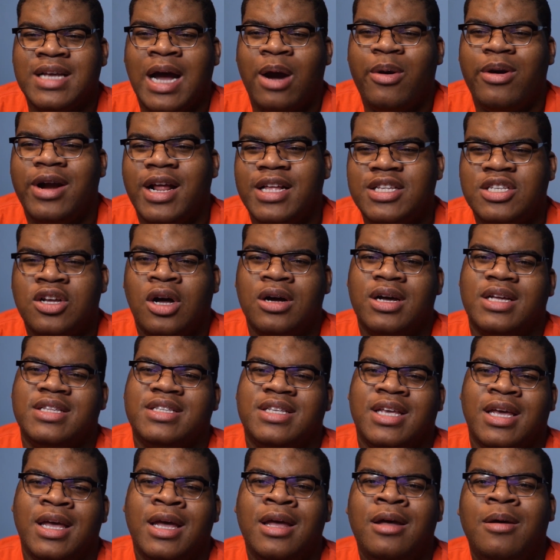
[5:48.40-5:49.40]
how are they talking
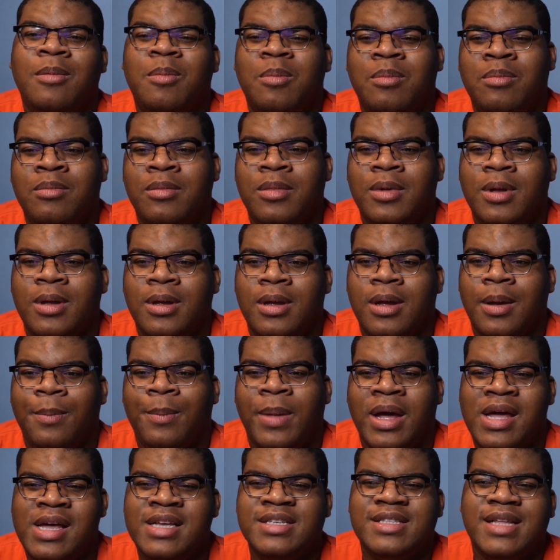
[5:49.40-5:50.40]
to him?
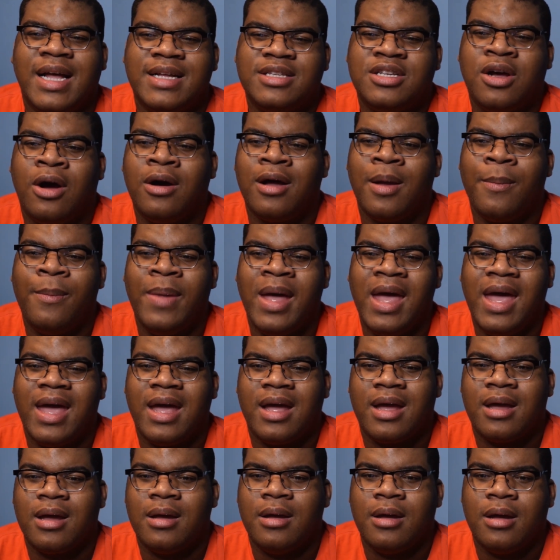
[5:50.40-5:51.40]
But he's not talking
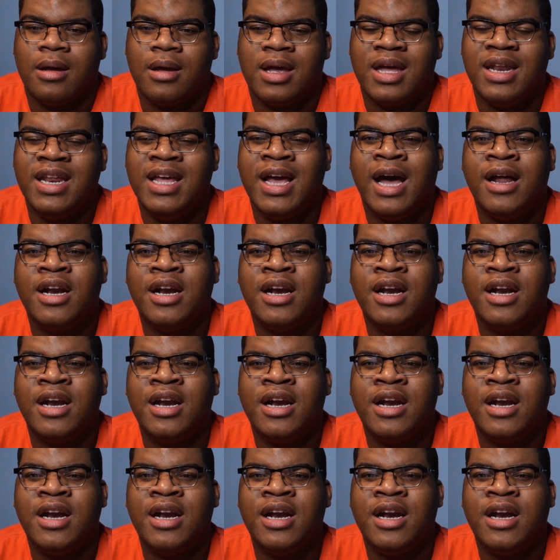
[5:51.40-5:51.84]
back. Can he